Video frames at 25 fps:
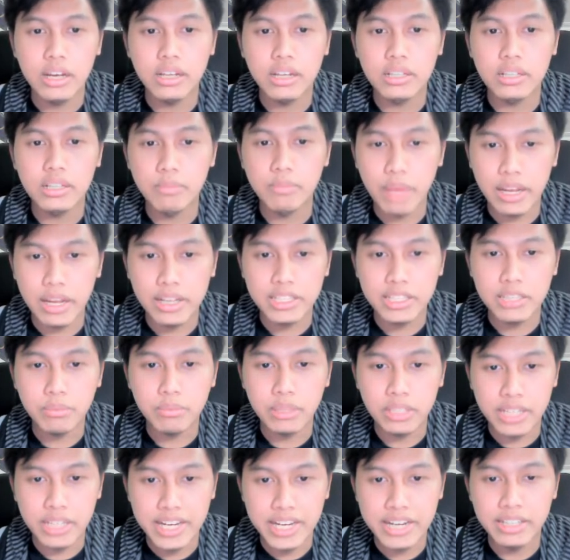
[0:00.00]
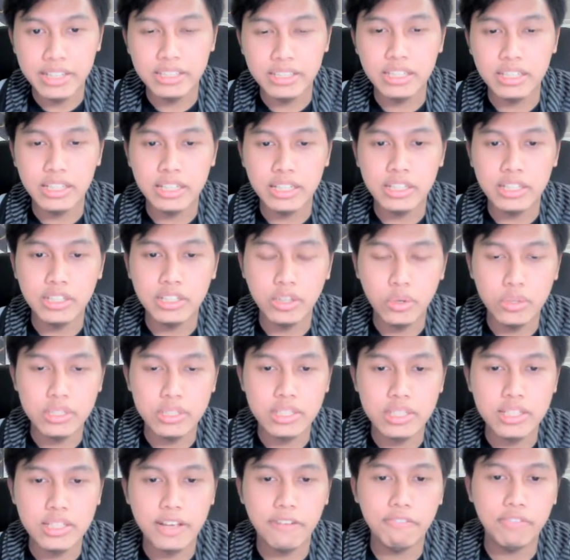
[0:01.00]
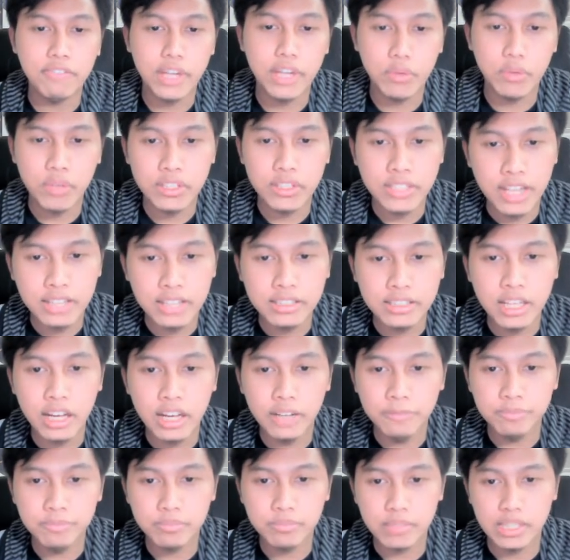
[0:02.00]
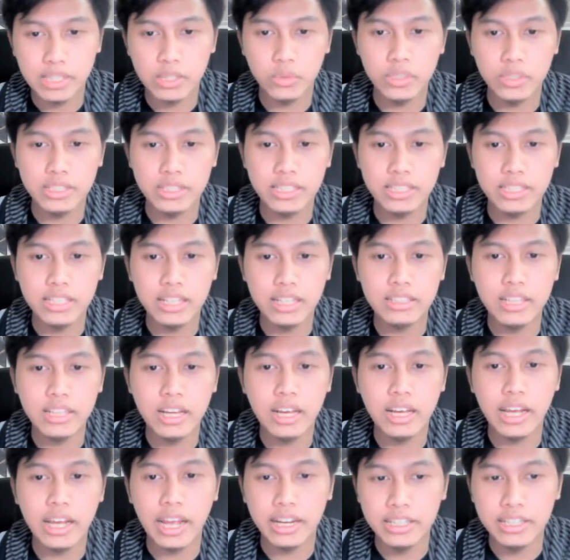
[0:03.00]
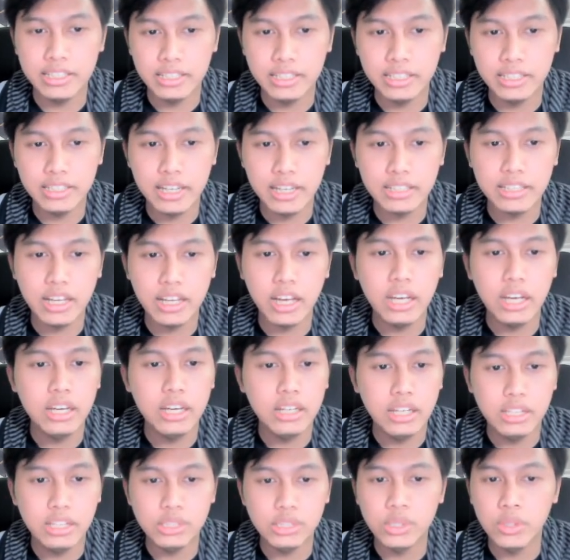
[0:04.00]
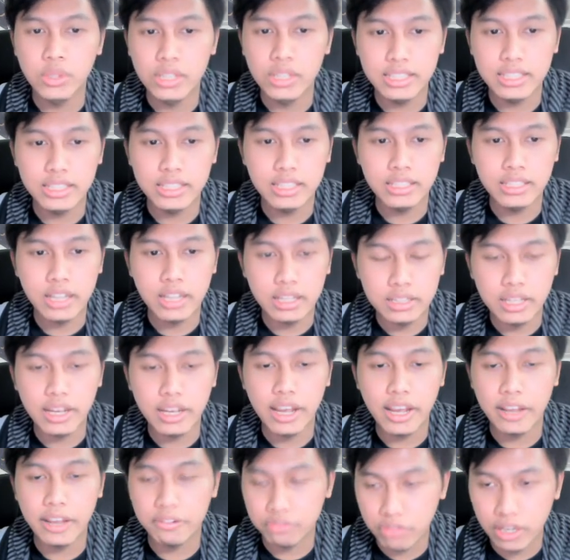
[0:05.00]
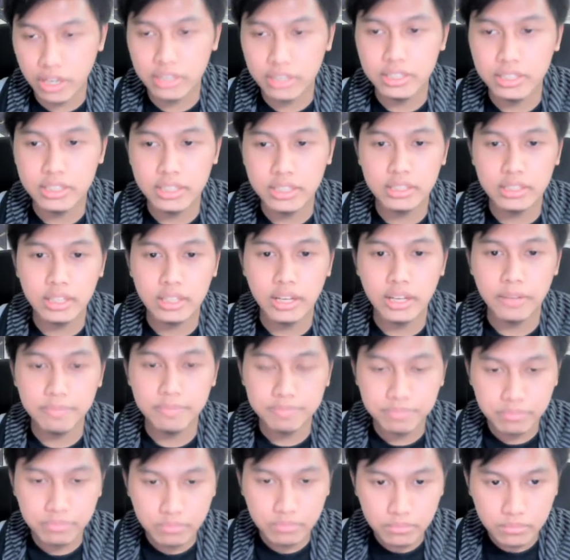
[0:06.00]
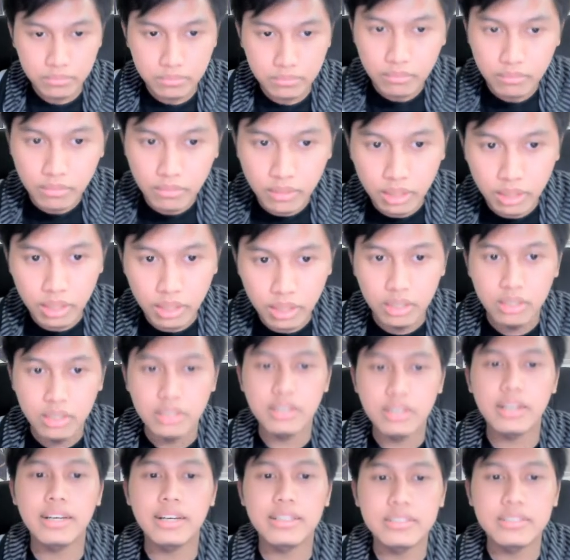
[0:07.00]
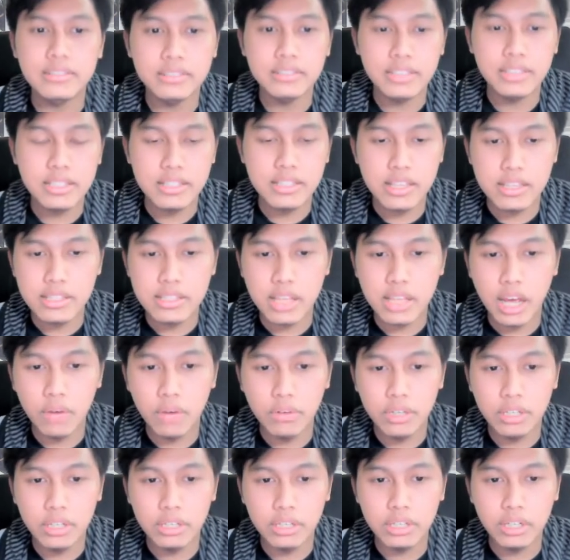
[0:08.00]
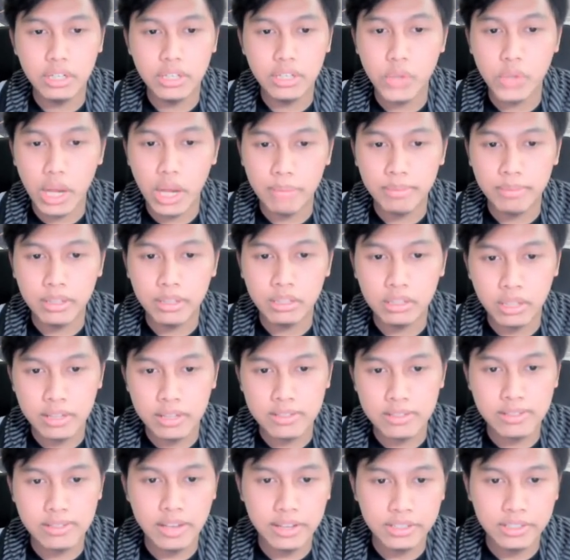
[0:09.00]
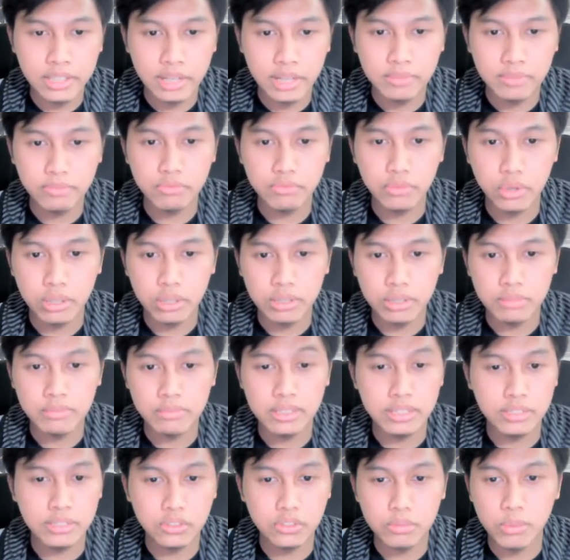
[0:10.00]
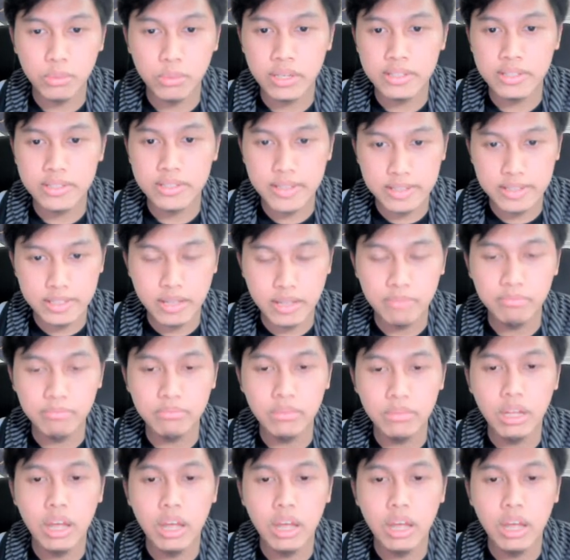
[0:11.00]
the management here includes viewing data, creating data, editing data, deleting data, and finding data. And this is our UML class diagram for meeting room booking system.